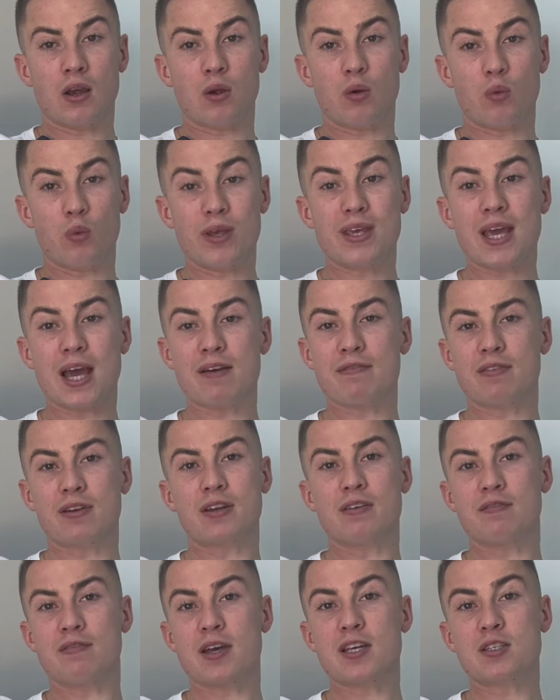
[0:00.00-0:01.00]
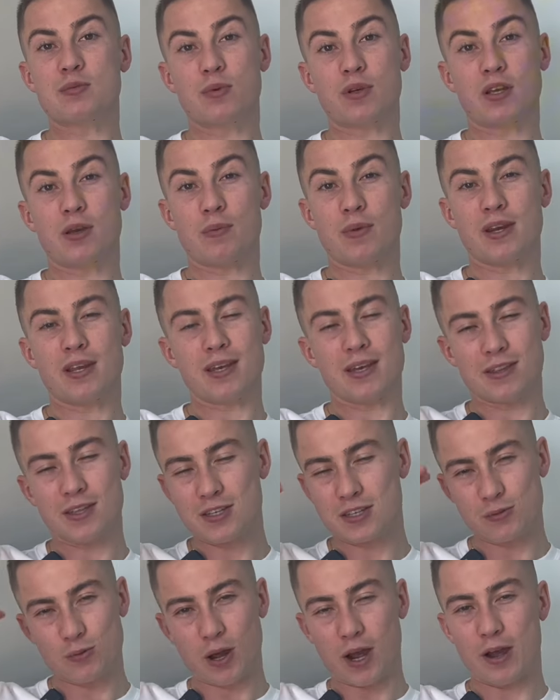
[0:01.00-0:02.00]
we have an investment committee, and
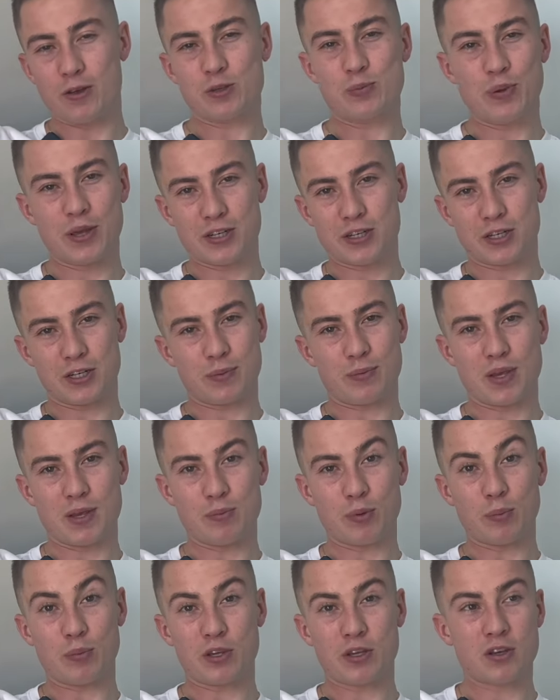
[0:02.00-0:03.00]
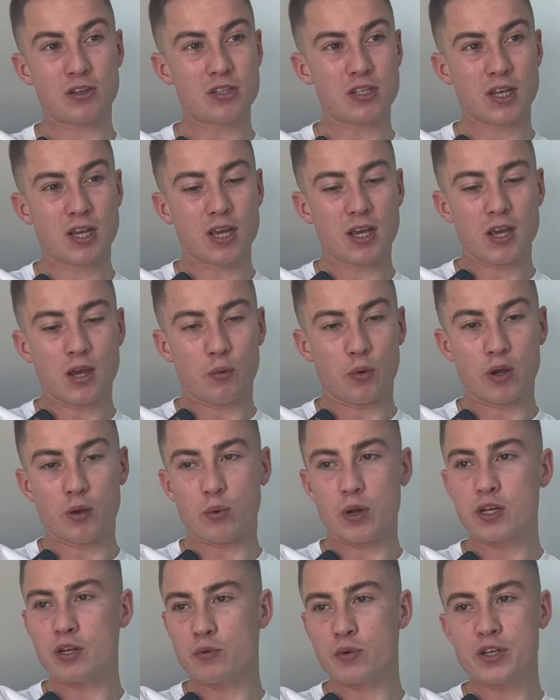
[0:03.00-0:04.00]
this is what I was pitching to people because
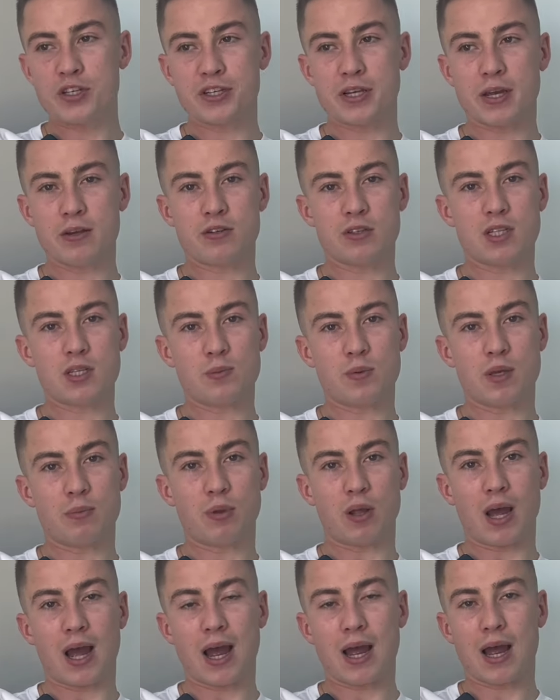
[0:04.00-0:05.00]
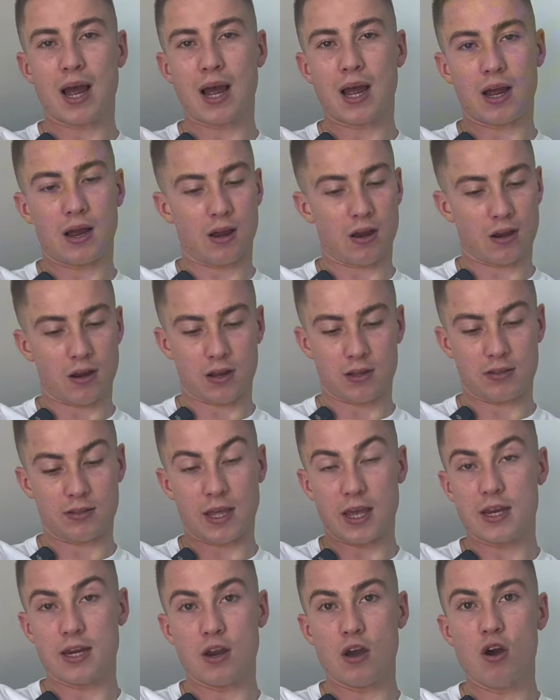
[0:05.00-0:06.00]
when you're reaching out to these people, I,
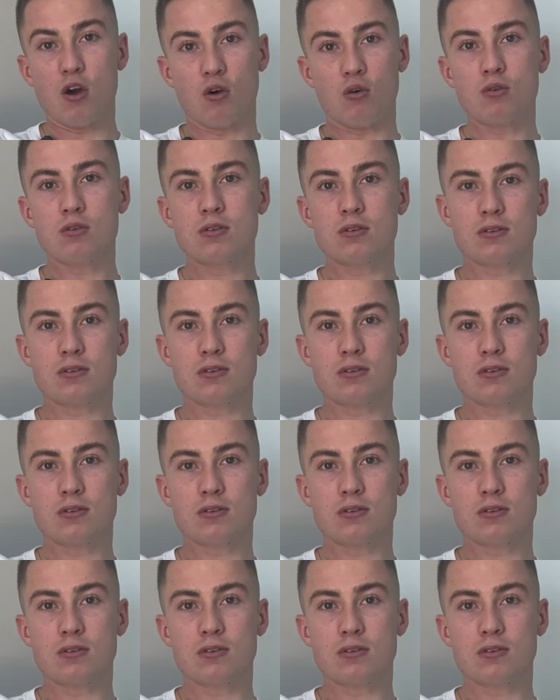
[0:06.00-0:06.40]
they know